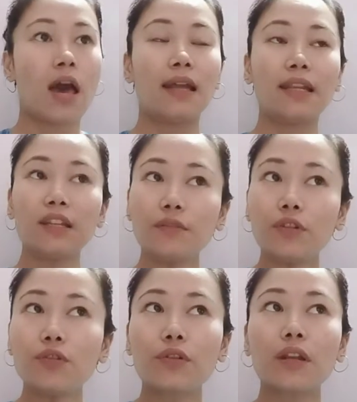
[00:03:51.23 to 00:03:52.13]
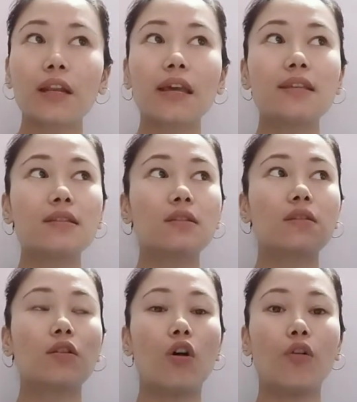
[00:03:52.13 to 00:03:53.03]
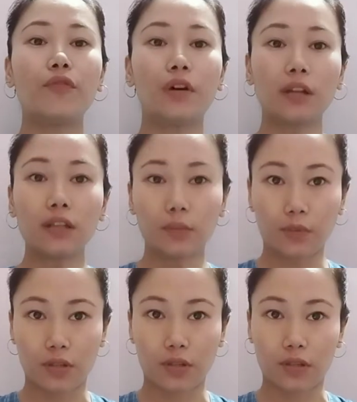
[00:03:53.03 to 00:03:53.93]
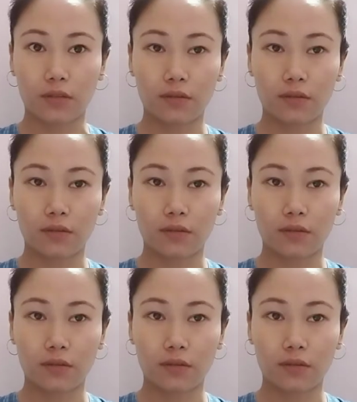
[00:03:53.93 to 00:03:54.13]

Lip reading: And even you realize of another person,